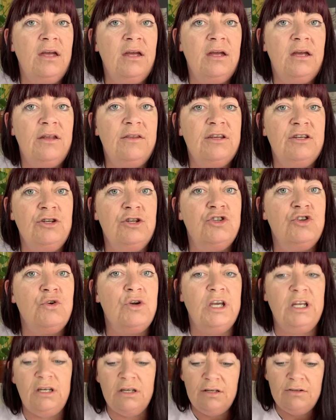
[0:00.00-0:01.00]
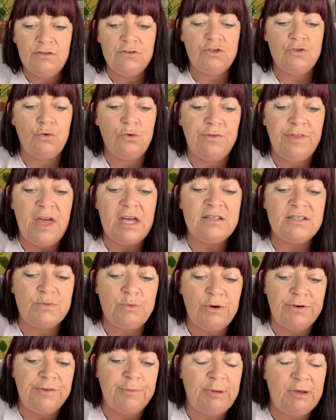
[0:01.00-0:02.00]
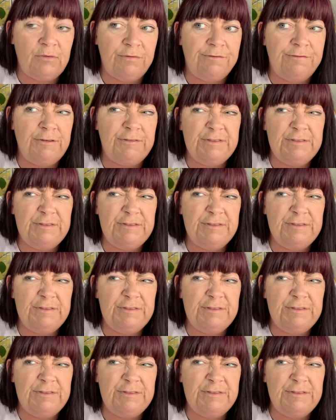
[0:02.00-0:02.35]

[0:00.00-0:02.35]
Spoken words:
You get that for any kind of marketing